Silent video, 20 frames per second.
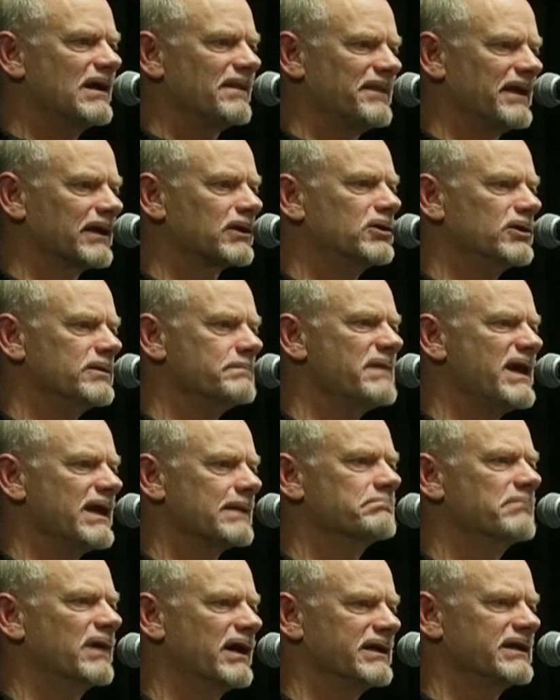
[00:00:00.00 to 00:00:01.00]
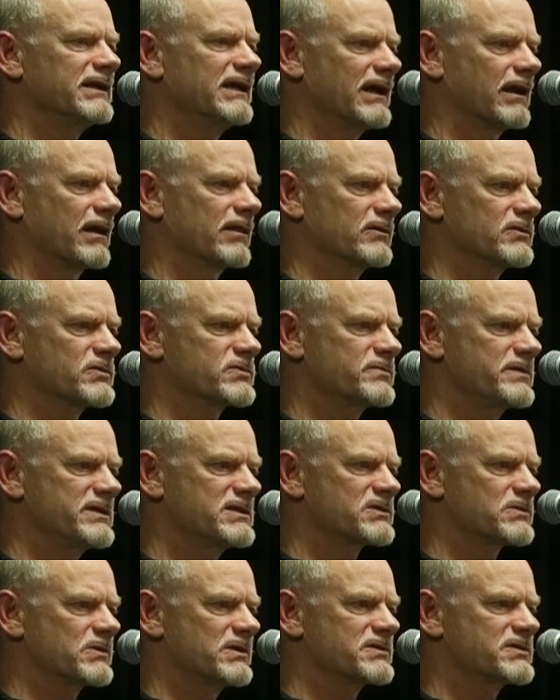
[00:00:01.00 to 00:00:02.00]
that could make money out of those
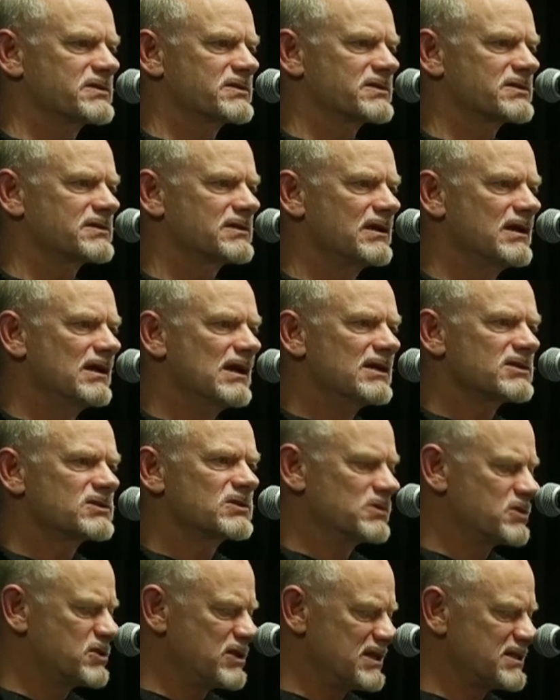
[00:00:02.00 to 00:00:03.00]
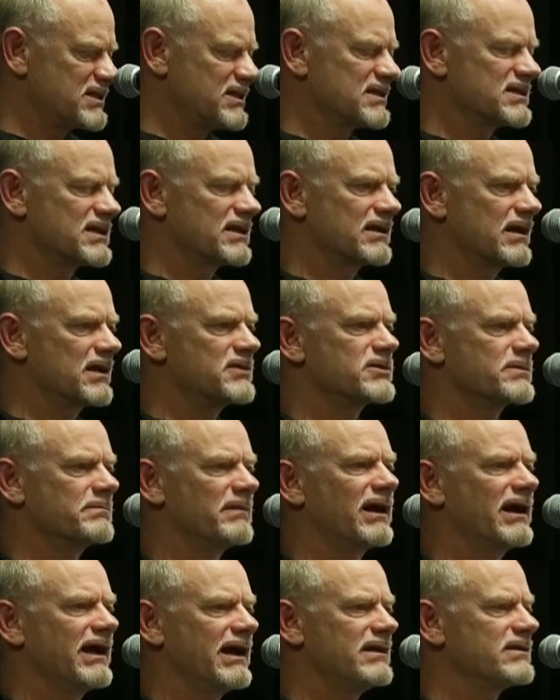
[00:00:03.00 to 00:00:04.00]
resources. So just as it
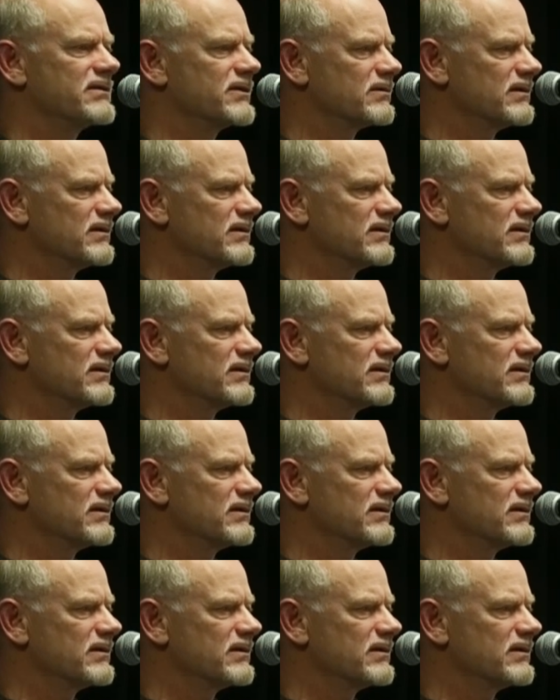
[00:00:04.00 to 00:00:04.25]
undermined the